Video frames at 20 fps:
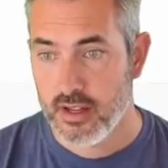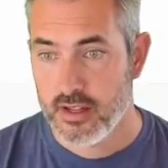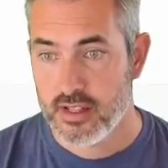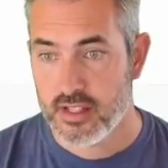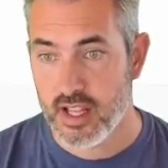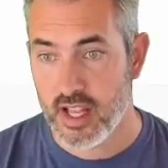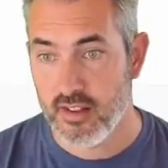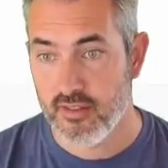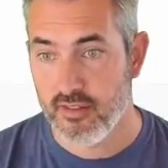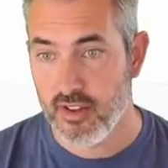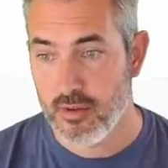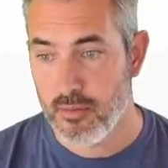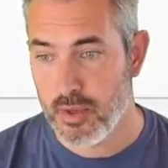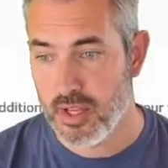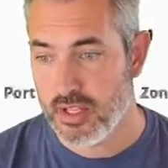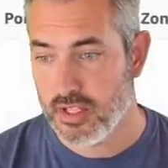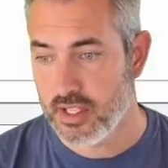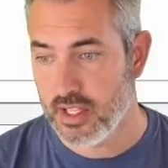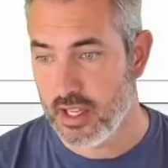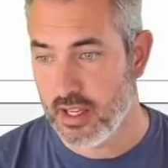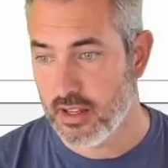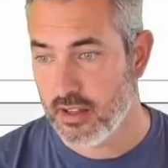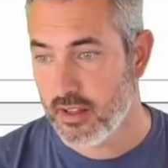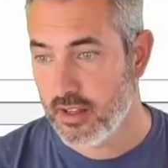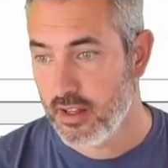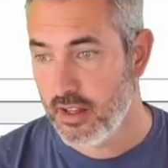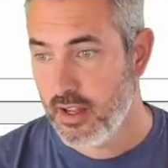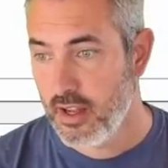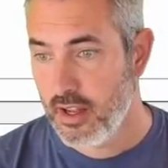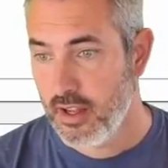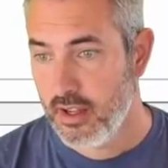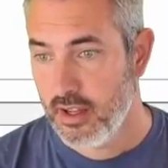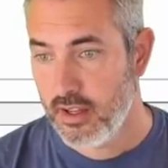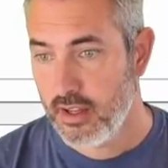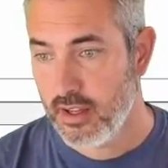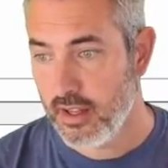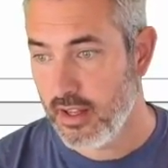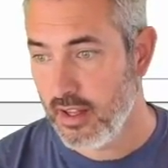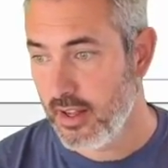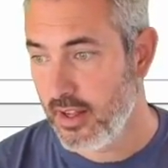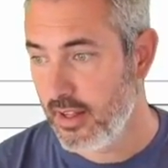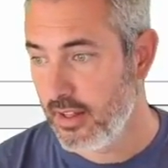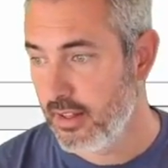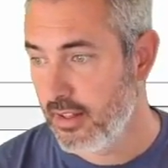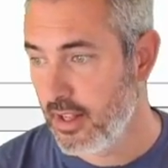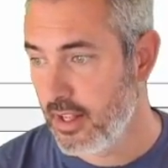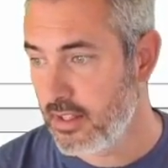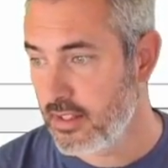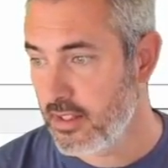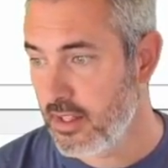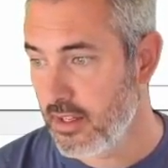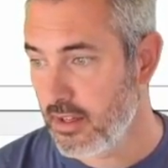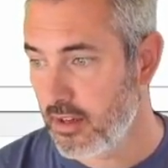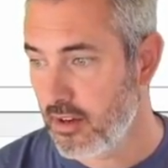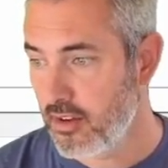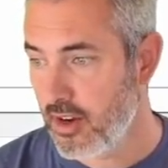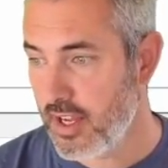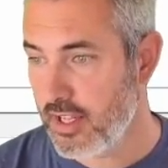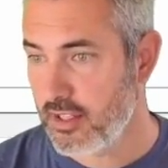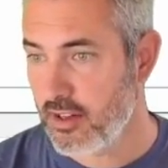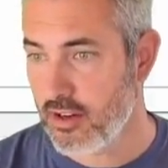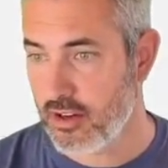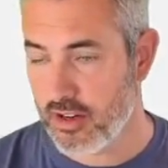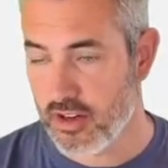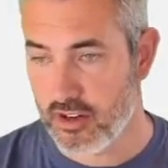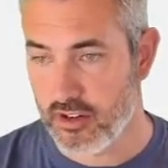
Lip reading: same VPC, and that's it. Create target